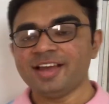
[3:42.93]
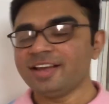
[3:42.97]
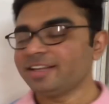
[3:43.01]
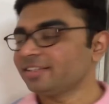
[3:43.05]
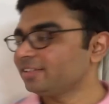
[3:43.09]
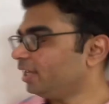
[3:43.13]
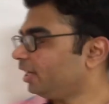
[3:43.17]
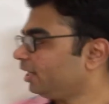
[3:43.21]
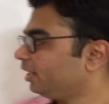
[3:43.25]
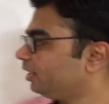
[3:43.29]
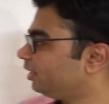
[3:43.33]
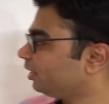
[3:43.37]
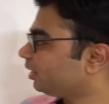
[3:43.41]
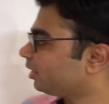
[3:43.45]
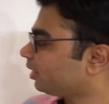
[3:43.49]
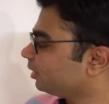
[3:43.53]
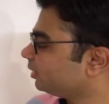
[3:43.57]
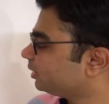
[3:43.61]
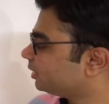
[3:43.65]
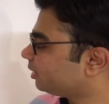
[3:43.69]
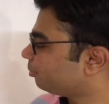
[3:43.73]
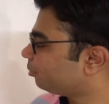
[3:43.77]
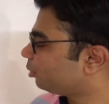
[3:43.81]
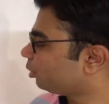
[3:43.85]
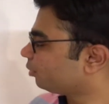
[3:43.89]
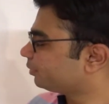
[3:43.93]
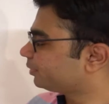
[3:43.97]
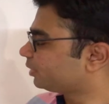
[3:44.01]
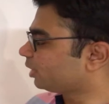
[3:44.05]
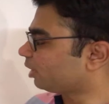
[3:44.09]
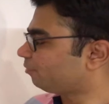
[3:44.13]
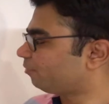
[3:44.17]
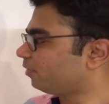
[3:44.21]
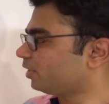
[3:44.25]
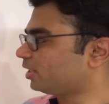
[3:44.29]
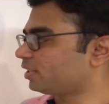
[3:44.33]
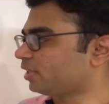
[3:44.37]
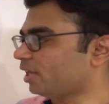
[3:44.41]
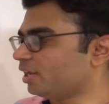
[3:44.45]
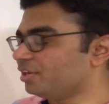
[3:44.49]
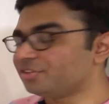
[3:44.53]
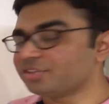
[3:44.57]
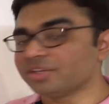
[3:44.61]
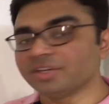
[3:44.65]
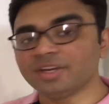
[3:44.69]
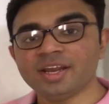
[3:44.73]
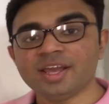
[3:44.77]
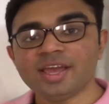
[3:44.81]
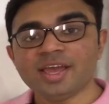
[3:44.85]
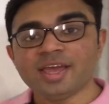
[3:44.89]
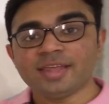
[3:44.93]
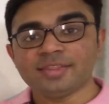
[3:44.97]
that the concept of surface tension.